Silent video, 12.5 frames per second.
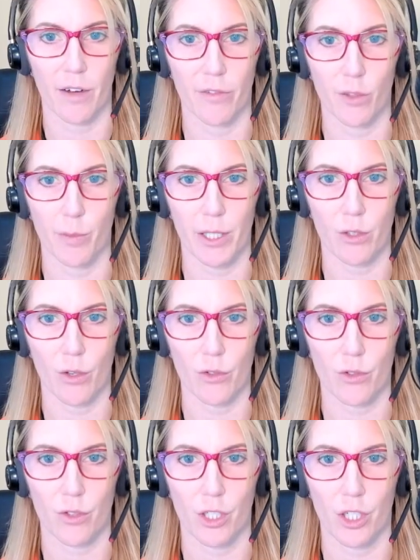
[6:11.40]
covered by
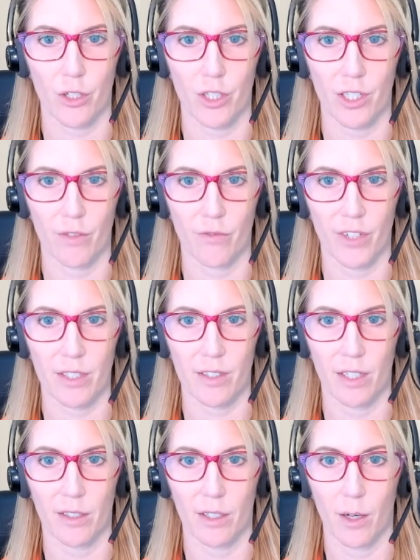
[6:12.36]
Social Security and
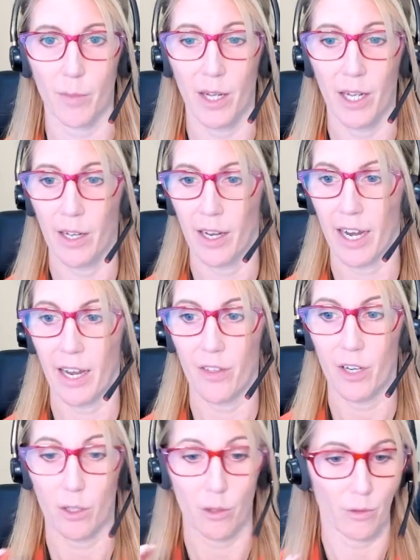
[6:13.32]
fixed income,
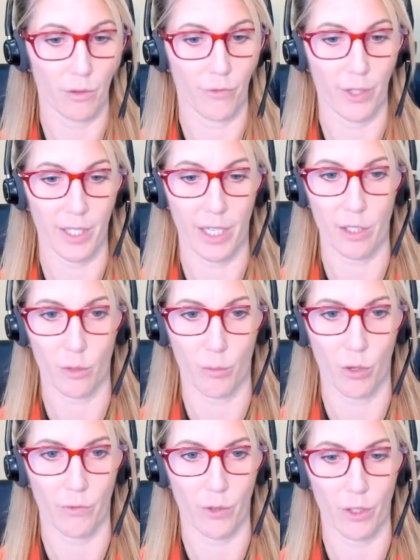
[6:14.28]
and their financial
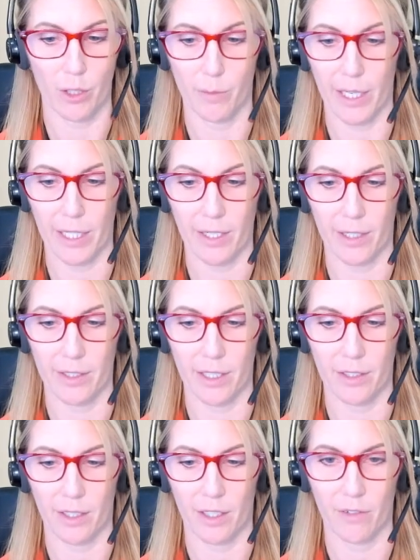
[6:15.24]
portfolio may not
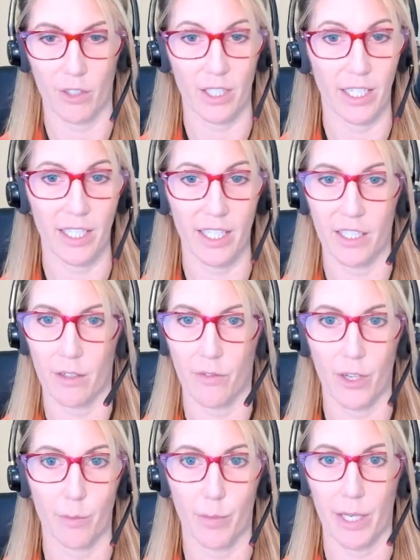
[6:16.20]
need to cover any of
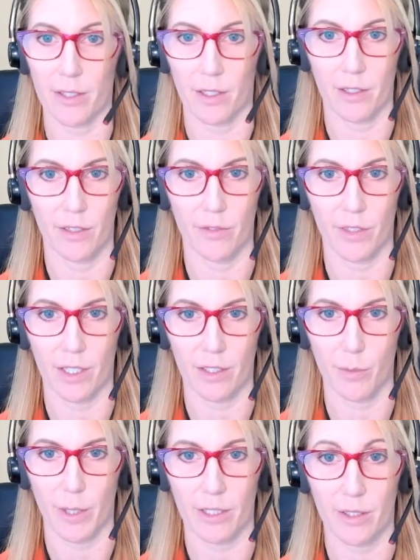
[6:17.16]
their basic living
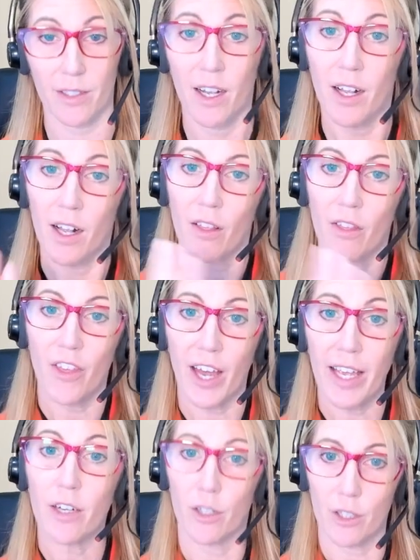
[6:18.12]
expenses.
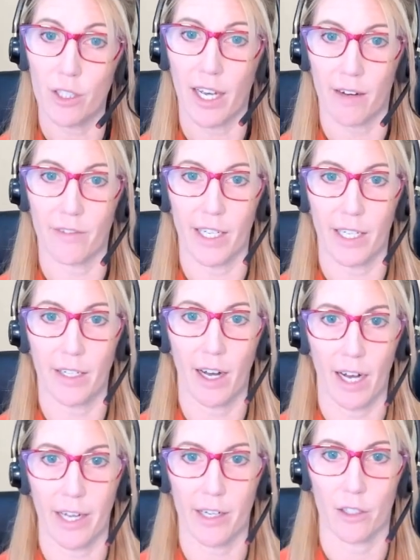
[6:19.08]
They could have a
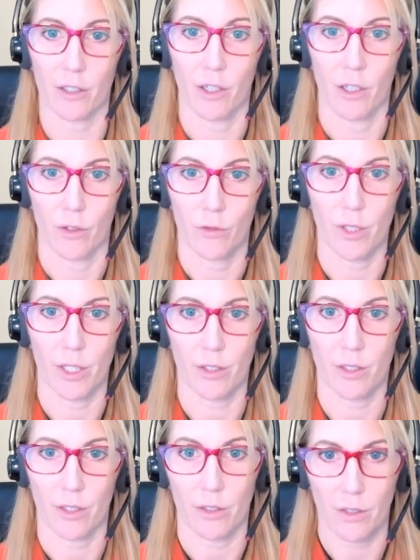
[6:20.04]
higher
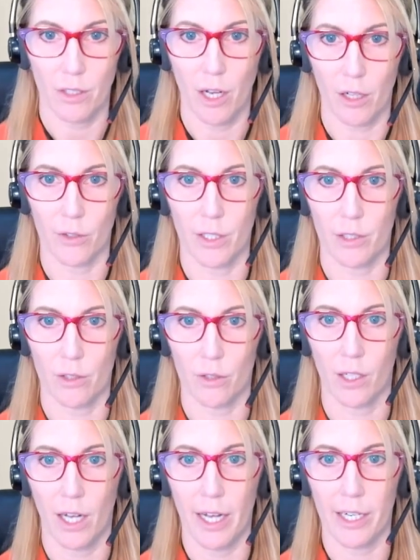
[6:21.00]
risk tolerance or
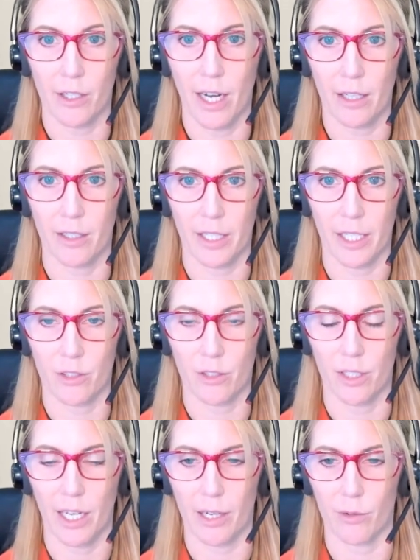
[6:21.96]
a higher
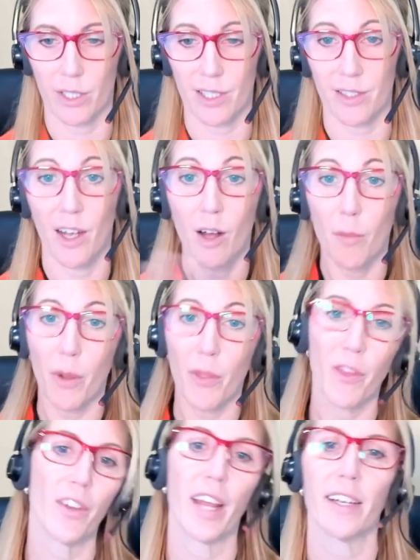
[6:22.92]
allocation to equities. But
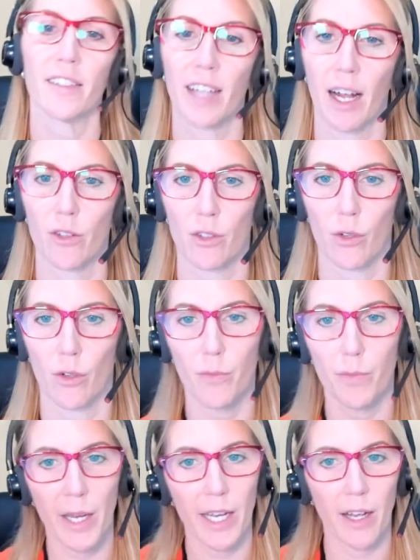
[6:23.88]
the next
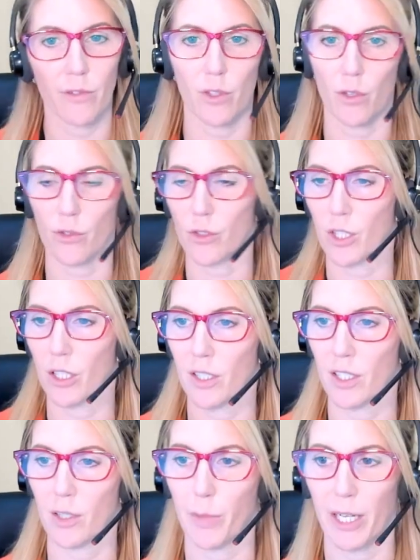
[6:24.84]
household may have Social
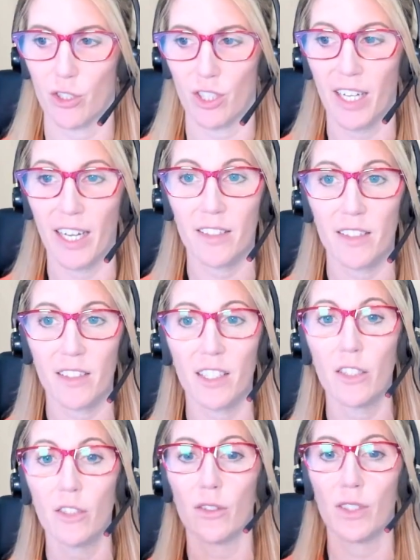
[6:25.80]
Security and pension and
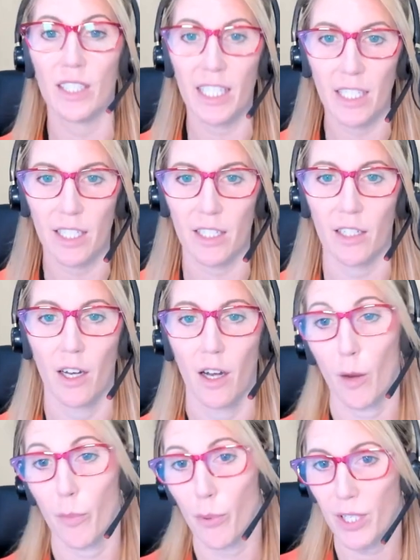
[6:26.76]
still need
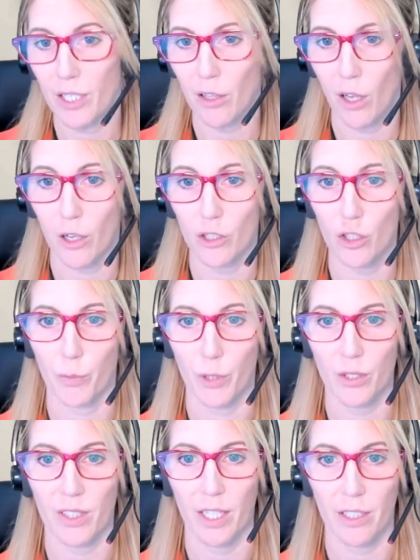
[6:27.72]
a pretty large
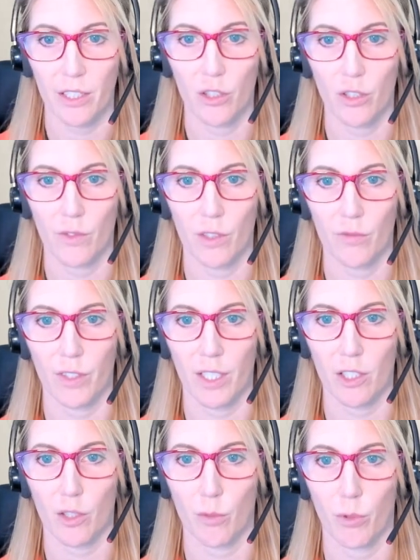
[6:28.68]
percentage of their
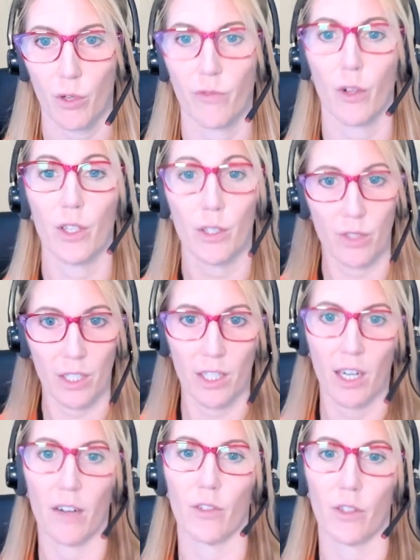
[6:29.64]
financial portfolio to
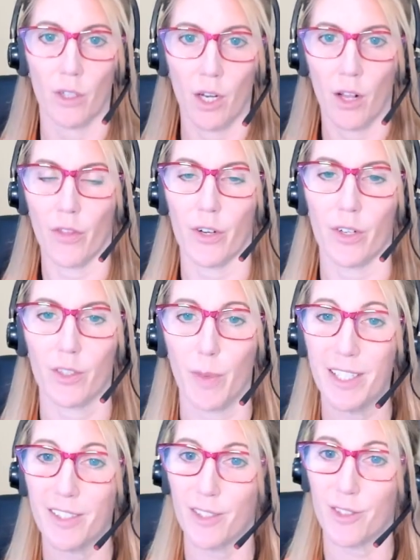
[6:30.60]
cover their
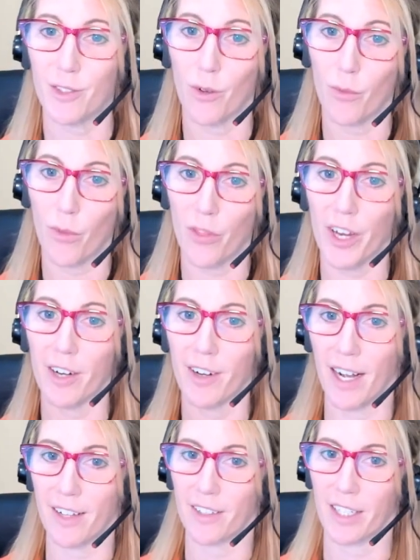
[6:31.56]
expenses. So their
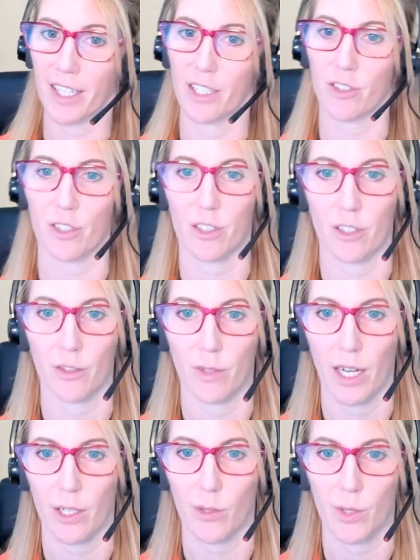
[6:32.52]
allocation allocation
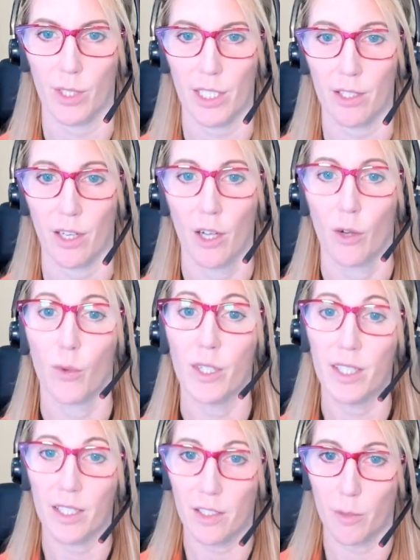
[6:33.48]
to equities
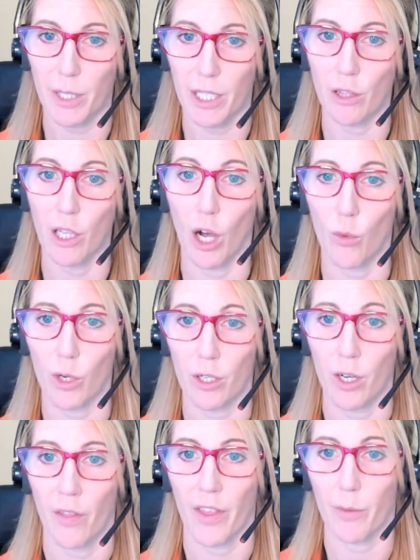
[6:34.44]
would need to be
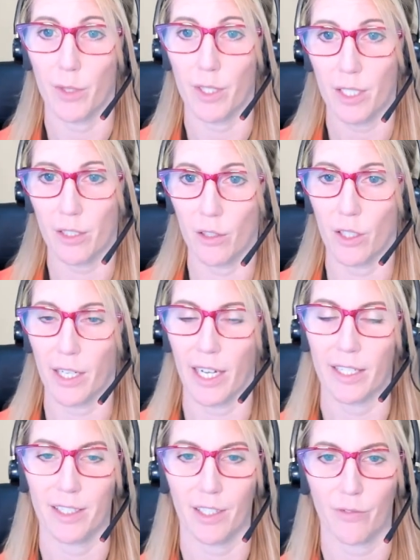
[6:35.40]
lower. They would need to look
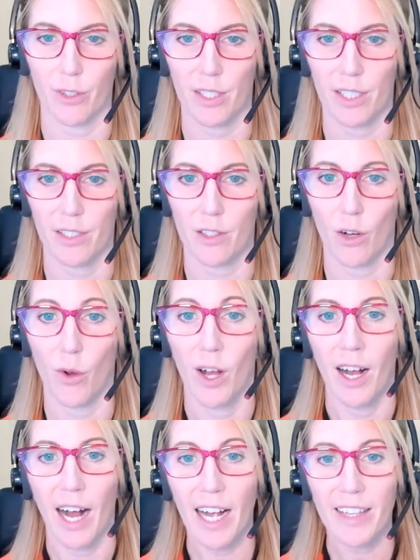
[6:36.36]
at it differently. So
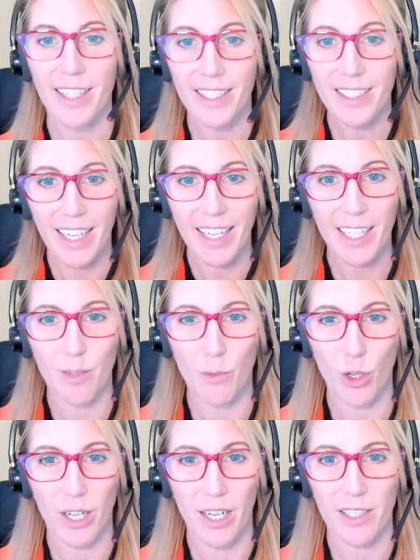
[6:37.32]
I think taking a
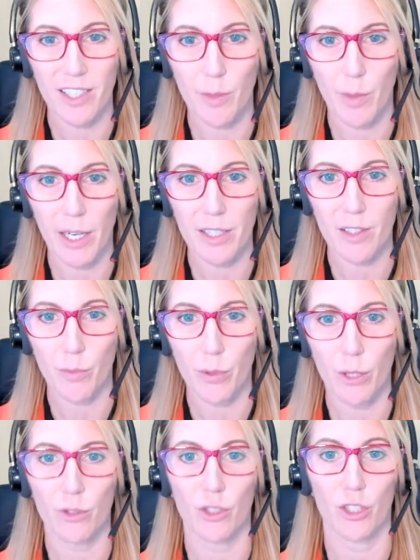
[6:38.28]
more customized
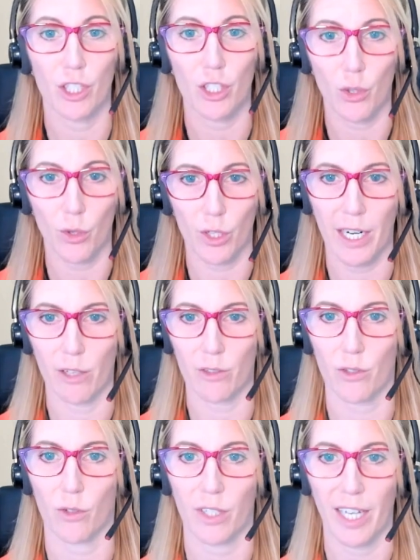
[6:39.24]
approach to your
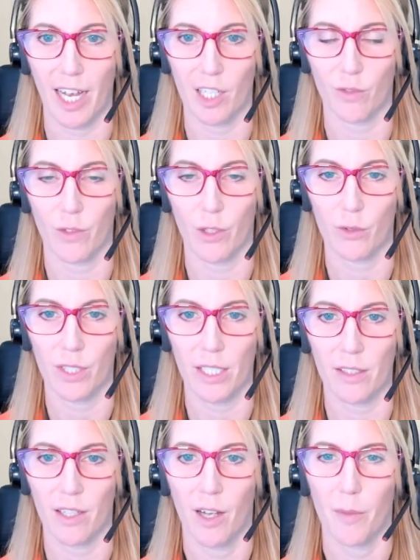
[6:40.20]
household cash flow
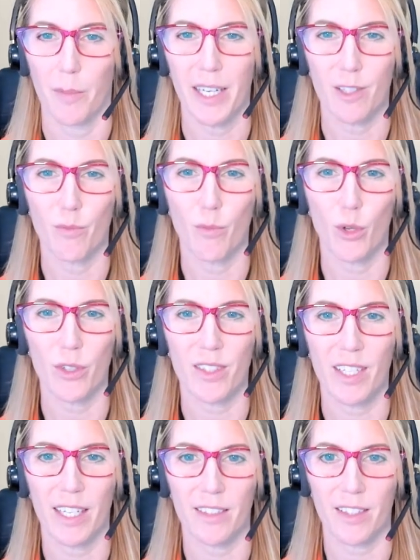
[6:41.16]
needs makes more
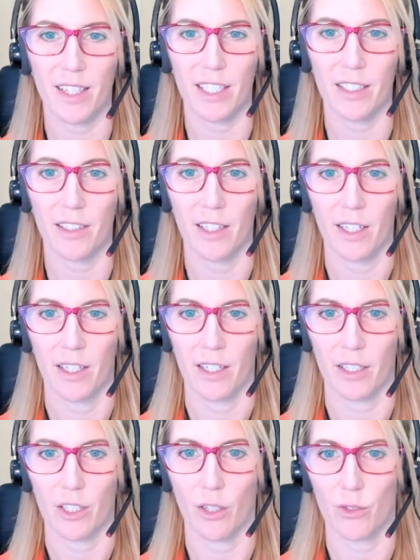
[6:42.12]
sense than,
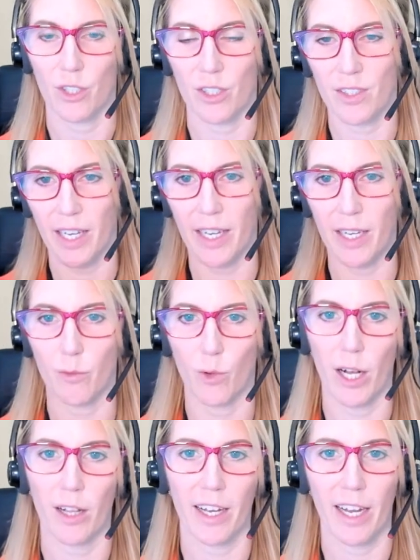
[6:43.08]
you know, just saying,
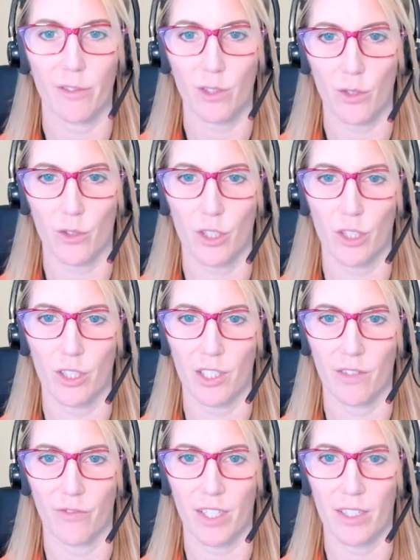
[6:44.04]
well, I have Social
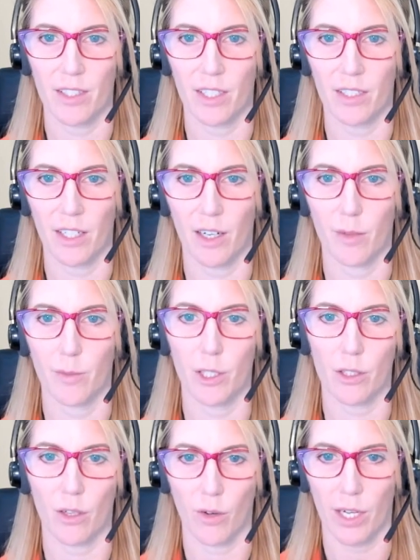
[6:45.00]
Security and fixed income,
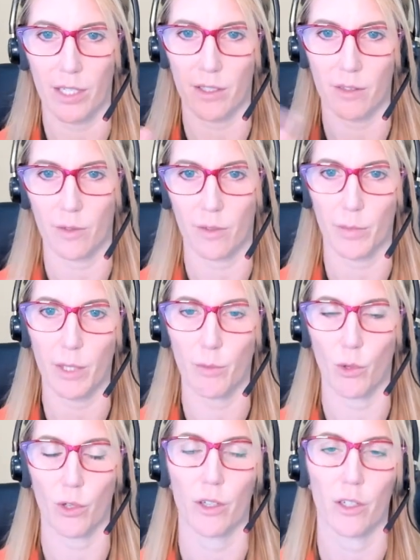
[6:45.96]
and so I can be
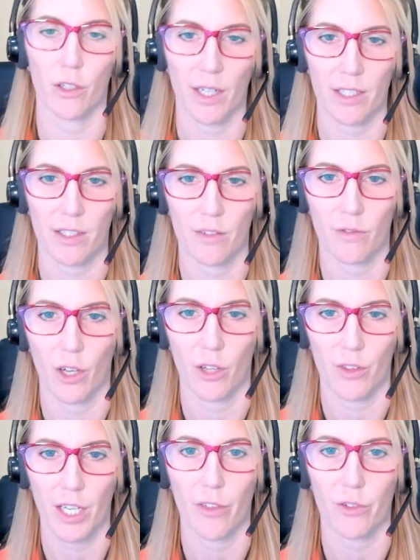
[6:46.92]
more aggressive
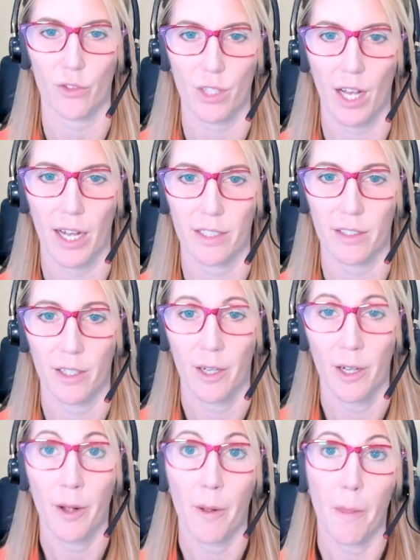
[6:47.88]
on the other side.
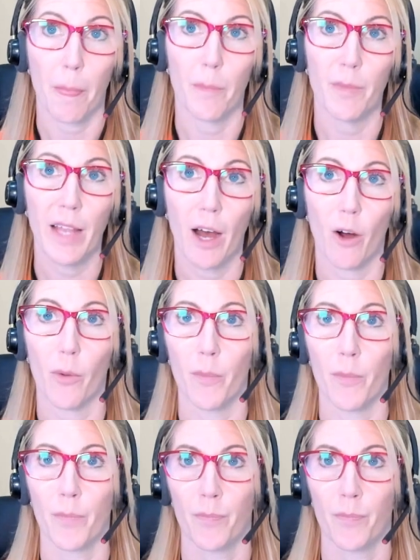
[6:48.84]
Now,